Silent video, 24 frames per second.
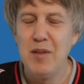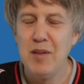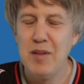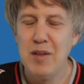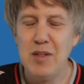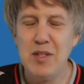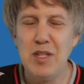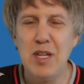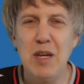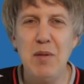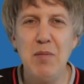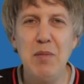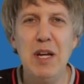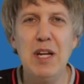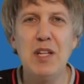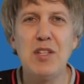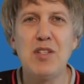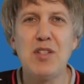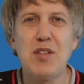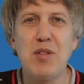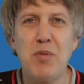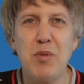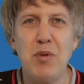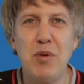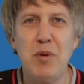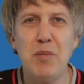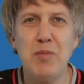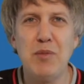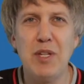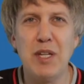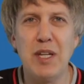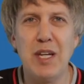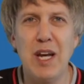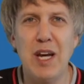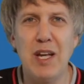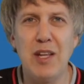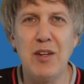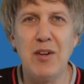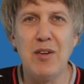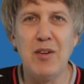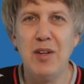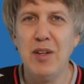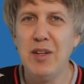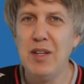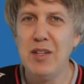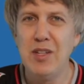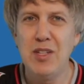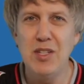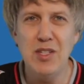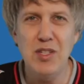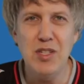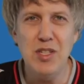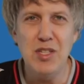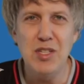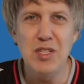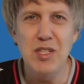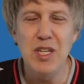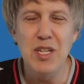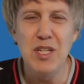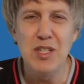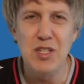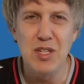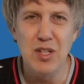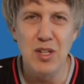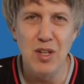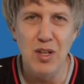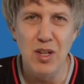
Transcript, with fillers: The team gets through them together. Just this season